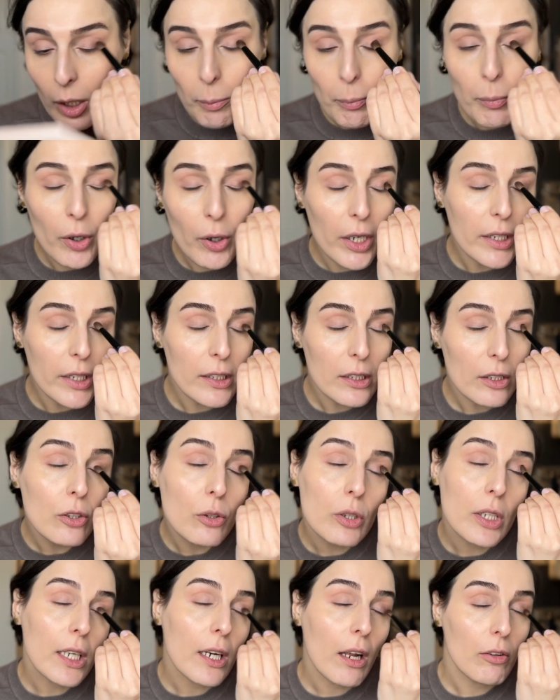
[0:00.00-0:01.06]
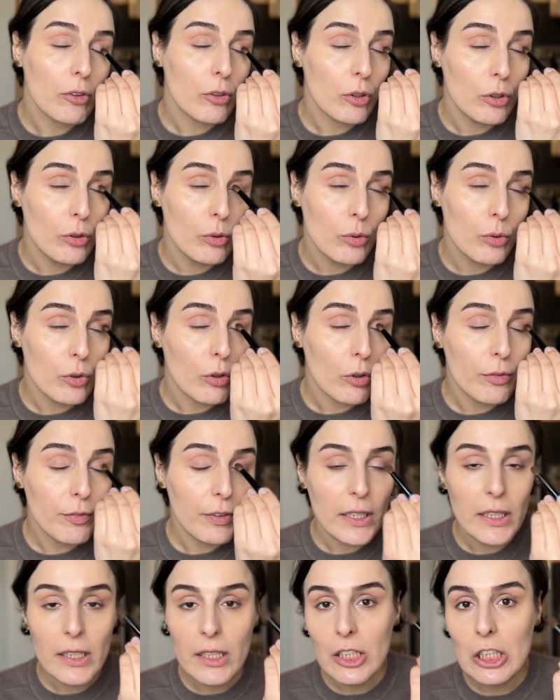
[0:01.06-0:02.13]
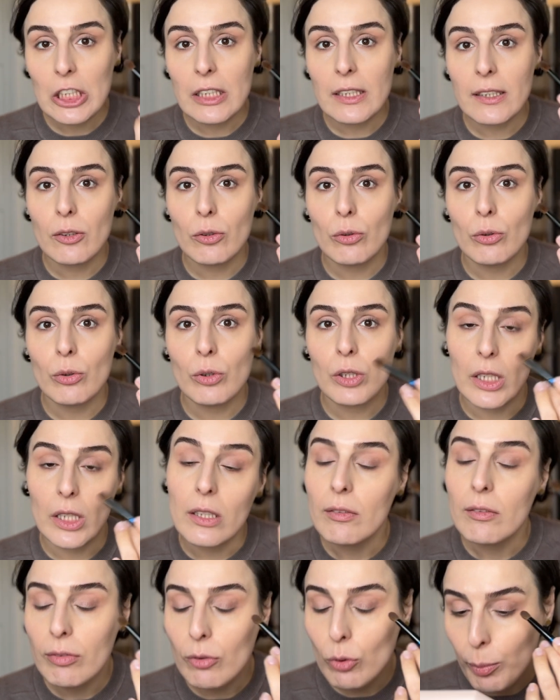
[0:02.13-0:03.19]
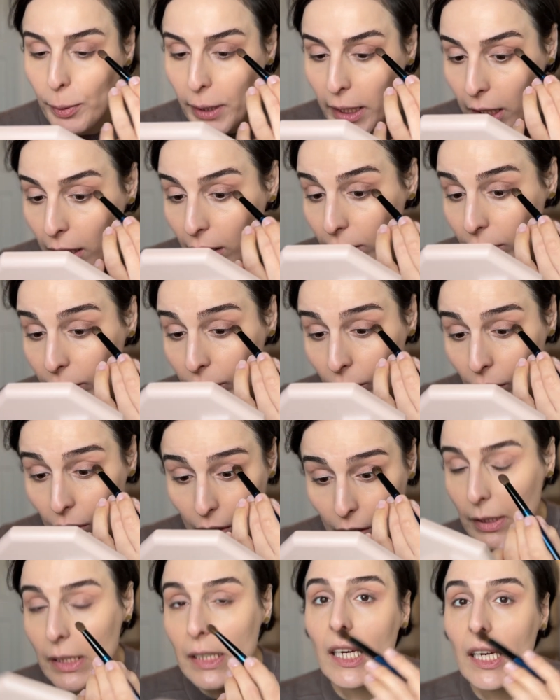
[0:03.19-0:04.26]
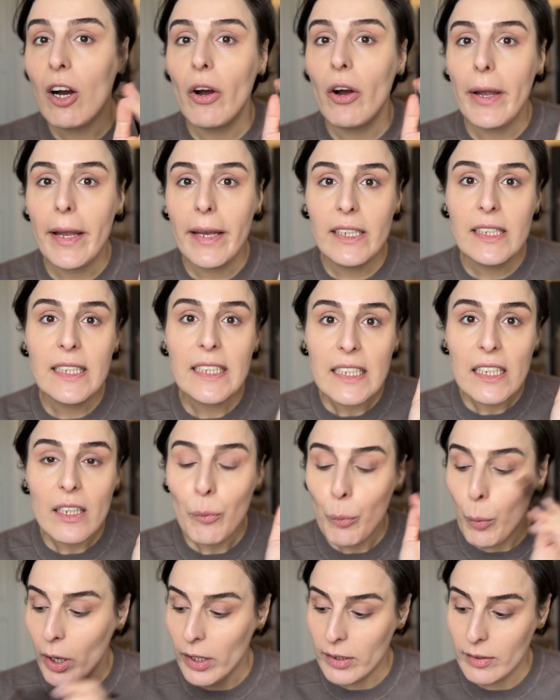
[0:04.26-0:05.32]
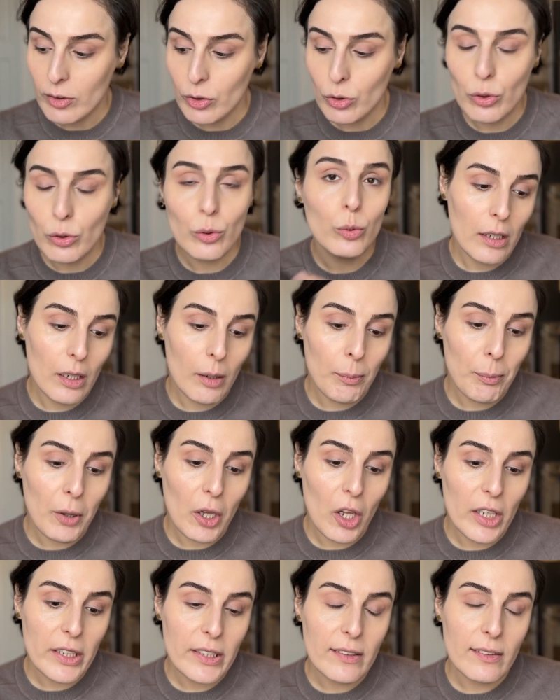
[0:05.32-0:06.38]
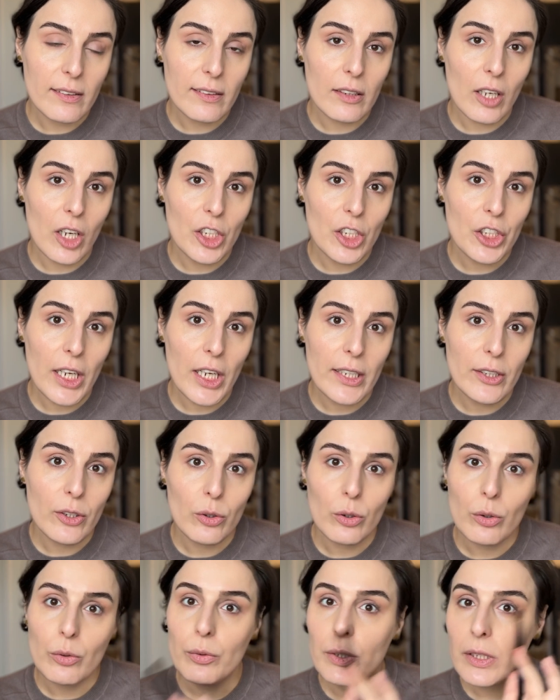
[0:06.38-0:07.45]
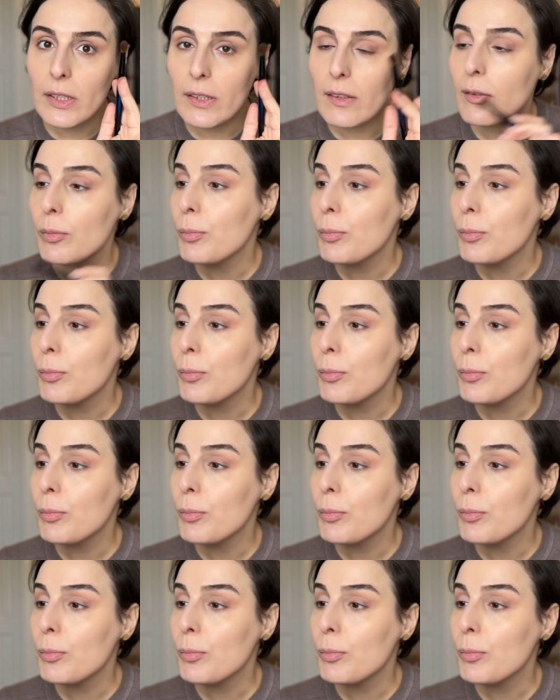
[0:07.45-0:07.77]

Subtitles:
but you can also use your fingers to get the full payoff. See how easy it was to apply this eyeshadow with this